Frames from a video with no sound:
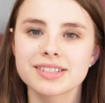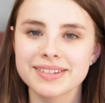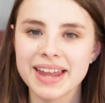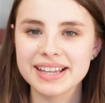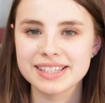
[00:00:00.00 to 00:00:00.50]

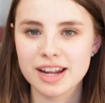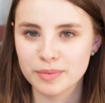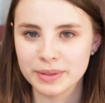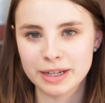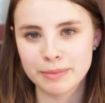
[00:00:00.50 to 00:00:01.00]
So next
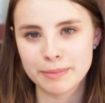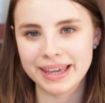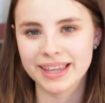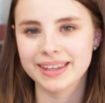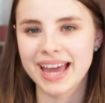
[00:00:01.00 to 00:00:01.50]
up, we're going to
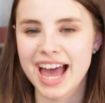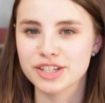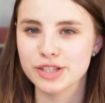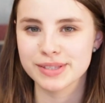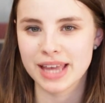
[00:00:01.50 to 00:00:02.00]
be making the
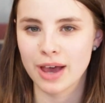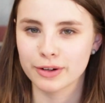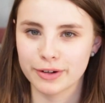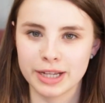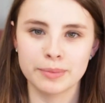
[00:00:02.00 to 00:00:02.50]
cashew
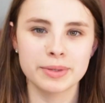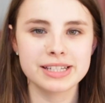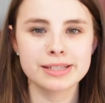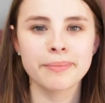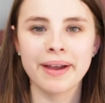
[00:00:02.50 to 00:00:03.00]
sour cream,
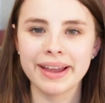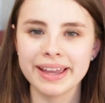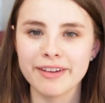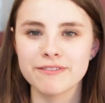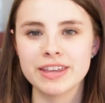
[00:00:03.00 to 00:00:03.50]
which is
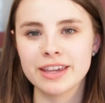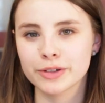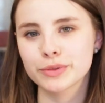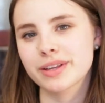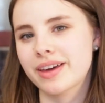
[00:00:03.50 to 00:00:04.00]
my
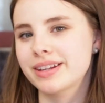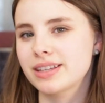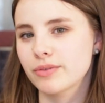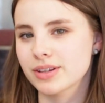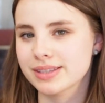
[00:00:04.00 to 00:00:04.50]
vegan
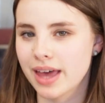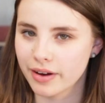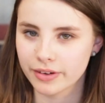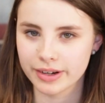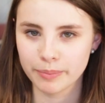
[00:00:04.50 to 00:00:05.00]
alternative on a
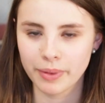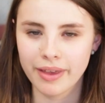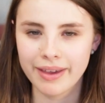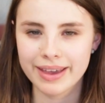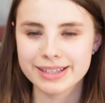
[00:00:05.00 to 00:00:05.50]
sour cream.
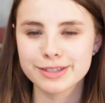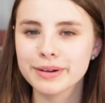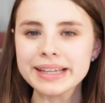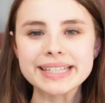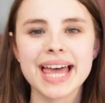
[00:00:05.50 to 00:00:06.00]
It's not